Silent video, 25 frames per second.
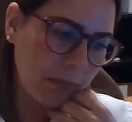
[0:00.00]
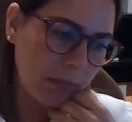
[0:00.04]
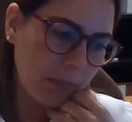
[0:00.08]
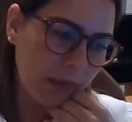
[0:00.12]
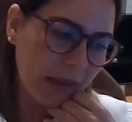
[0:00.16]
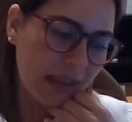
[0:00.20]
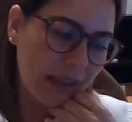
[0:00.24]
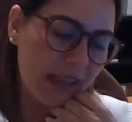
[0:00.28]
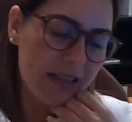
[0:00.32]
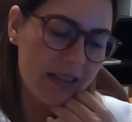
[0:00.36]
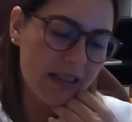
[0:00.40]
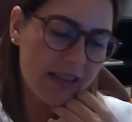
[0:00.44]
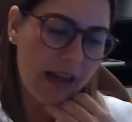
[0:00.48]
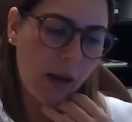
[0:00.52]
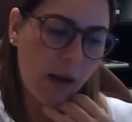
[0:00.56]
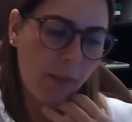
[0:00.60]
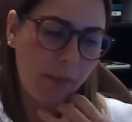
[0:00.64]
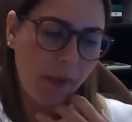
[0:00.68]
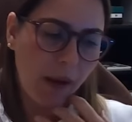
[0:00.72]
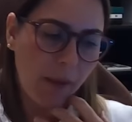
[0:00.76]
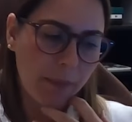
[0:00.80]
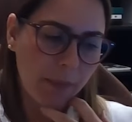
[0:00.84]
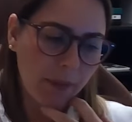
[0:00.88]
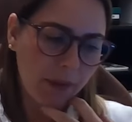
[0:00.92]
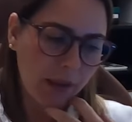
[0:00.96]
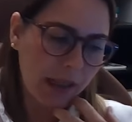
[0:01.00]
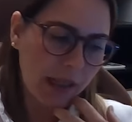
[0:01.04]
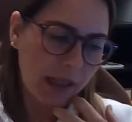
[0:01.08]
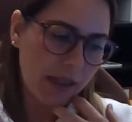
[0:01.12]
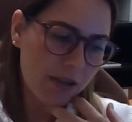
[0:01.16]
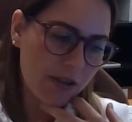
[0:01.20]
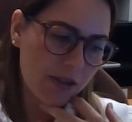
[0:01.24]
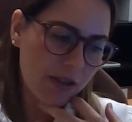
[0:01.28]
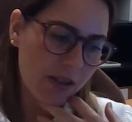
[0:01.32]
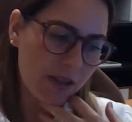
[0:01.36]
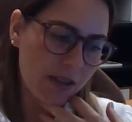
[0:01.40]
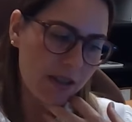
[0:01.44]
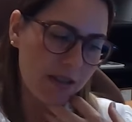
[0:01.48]
blood cell
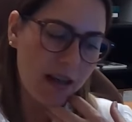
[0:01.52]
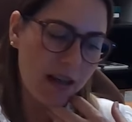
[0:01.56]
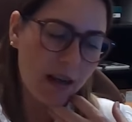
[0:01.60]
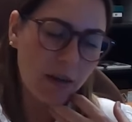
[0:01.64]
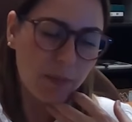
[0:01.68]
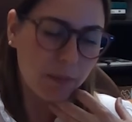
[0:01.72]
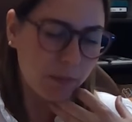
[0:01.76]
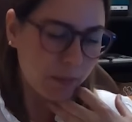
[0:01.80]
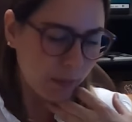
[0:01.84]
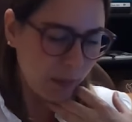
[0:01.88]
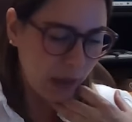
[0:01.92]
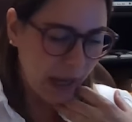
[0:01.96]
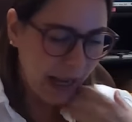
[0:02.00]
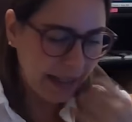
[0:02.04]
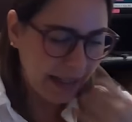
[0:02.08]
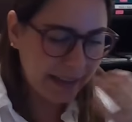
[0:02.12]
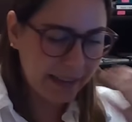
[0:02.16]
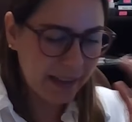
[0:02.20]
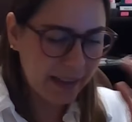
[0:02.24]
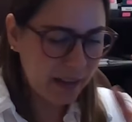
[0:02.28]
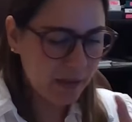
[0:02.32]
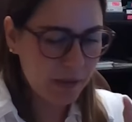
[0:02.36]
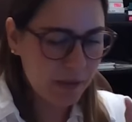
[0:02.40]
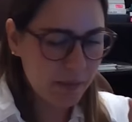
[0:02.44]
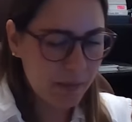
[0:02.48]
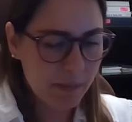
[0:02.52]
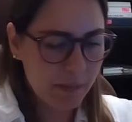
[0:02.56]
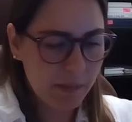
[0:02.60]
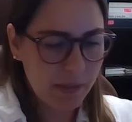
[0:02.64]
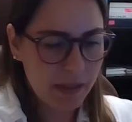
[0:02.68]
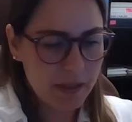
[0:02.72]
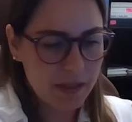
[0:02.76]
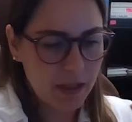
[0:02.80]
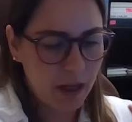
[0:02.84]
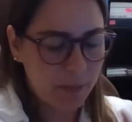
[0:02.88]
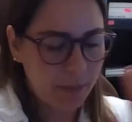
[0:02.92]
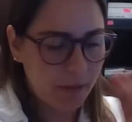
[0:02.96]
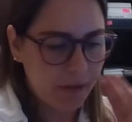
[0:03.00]
populations that I can't remember
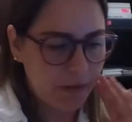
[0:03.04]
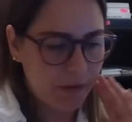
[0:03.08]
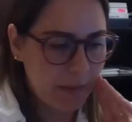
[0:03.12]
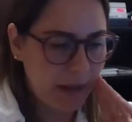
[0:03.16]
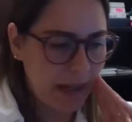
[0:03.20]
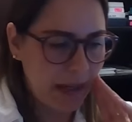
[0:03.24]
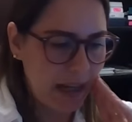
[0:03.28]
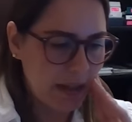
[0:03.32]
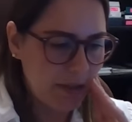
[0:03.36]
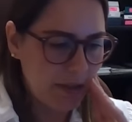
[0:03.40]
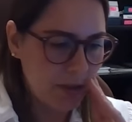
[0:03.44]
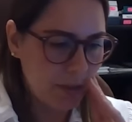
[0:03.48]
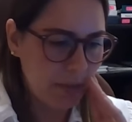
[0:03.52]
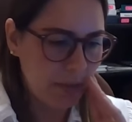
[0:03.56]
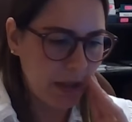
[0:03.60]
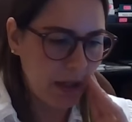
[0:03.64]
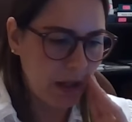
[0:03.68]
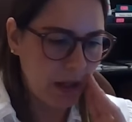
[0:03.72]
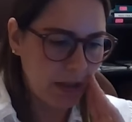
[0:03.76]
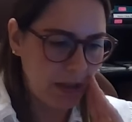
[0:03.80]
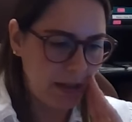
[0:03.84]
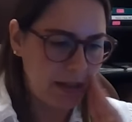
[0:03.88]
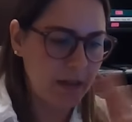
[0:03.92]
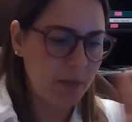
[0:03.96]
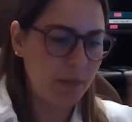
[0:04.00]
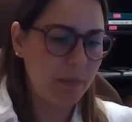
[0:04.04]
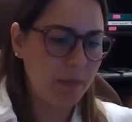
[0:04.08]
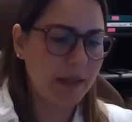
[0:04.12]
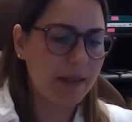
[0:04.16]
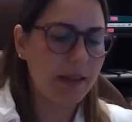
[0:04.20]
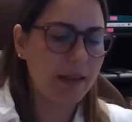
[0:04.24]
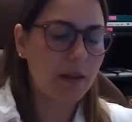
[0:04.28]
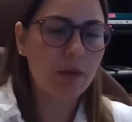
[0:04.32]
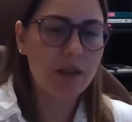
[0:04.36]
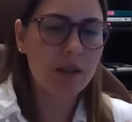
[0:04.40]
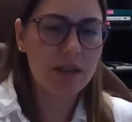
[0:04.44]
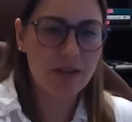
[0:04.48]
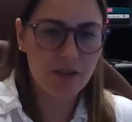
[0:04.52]
top of my head, to be honest, but
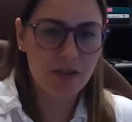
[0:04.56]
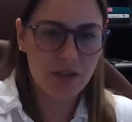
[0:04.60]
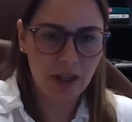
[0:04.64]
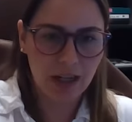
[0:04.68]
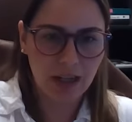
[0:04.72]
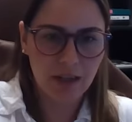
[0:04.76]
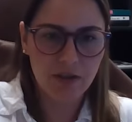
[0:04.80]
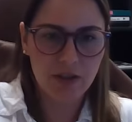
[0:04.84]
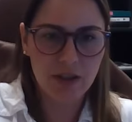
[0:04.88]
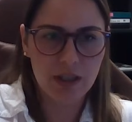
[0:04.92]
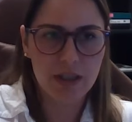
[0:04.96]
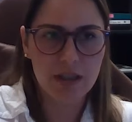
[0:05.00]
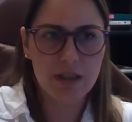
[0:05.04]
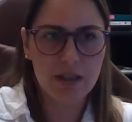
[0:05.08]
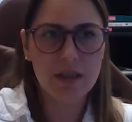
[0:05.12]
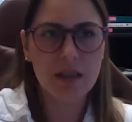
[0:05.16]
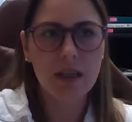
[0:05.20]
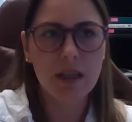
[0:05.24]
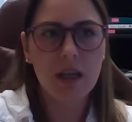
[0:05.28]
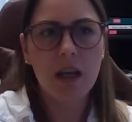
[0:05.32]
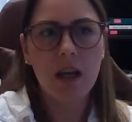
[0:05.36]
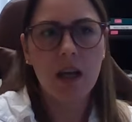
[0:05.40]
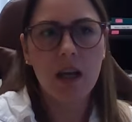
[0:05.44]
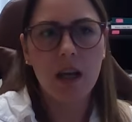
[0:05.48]
there was changes